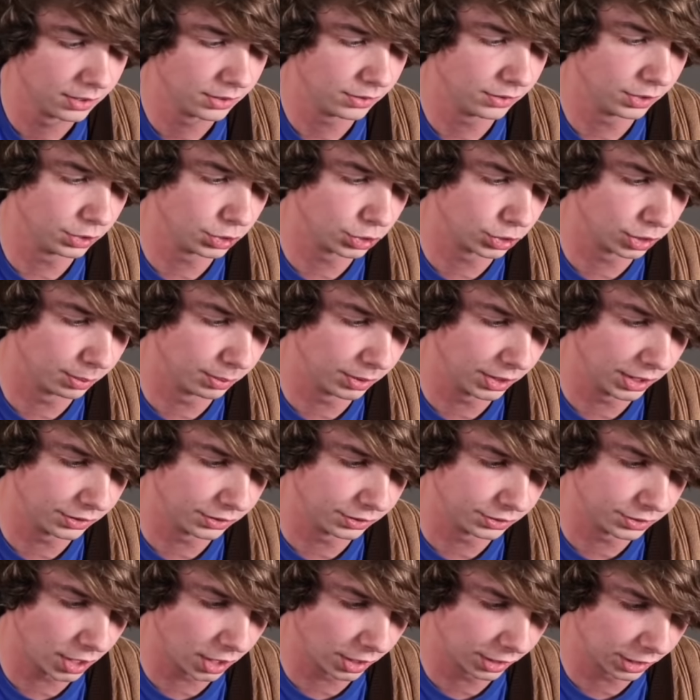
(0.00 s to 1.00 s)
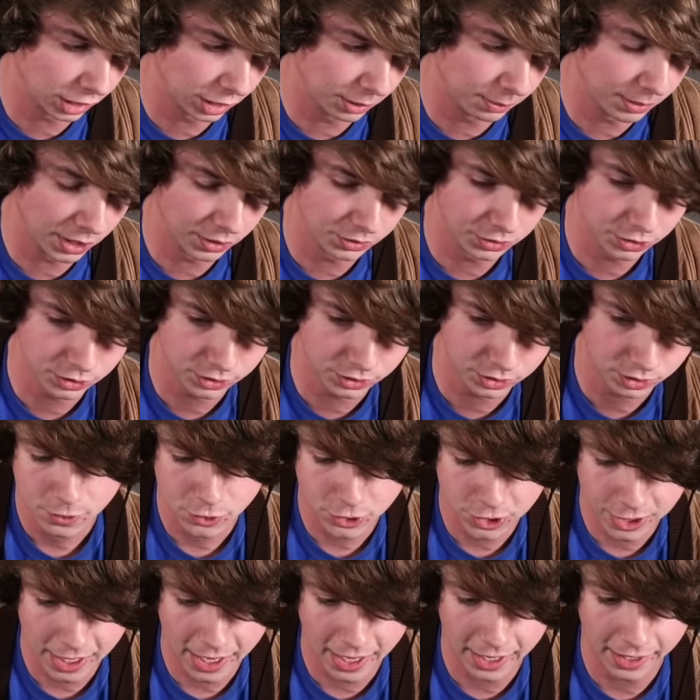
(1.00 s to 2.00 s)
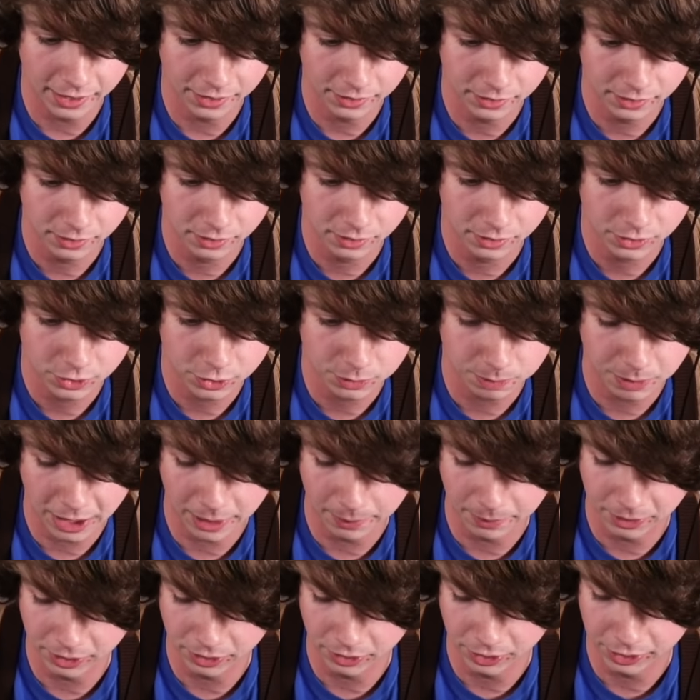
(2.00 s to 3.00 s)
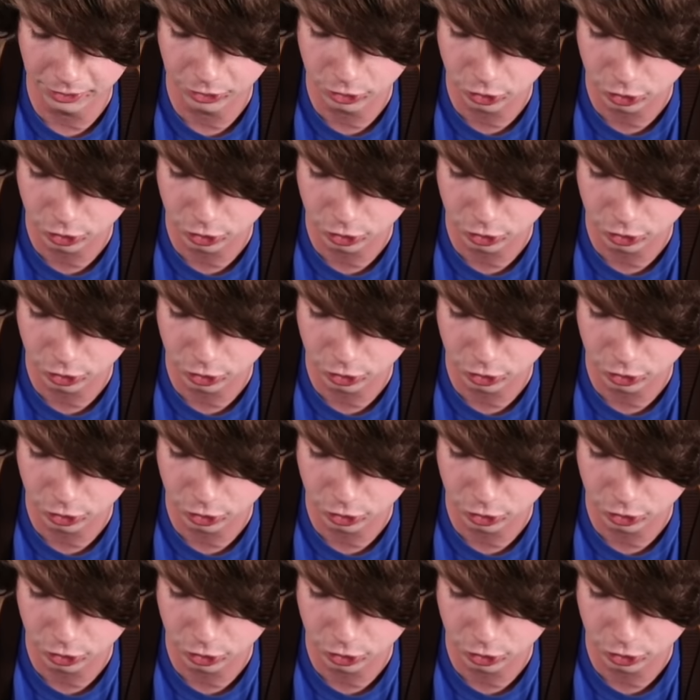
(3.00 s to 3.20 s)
the streamer that they're talking about chat spamming like